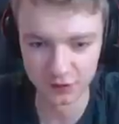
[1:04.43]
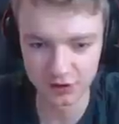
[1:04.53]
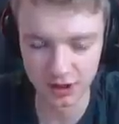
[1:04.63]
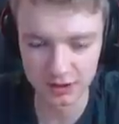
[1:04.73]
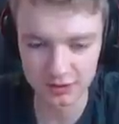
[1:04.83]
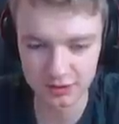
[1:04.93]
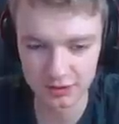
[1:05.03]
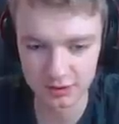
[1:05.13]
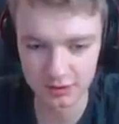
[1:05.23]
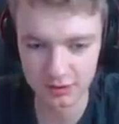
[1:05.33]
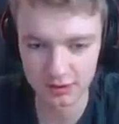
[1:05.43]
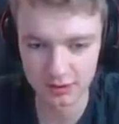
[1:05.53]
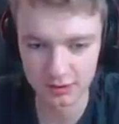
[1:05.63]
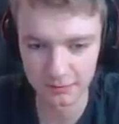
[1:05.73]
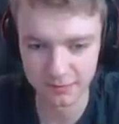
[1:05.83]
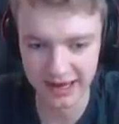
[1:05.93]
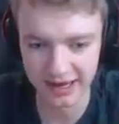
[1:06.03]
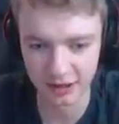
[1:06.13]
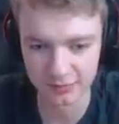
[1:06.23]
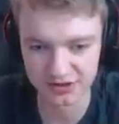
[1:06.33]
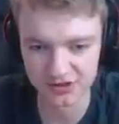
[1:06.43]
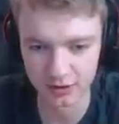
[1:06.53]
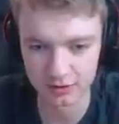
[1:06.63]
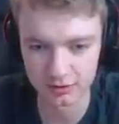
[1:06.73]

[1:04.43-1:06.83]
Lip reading: You've all got bat helmets on.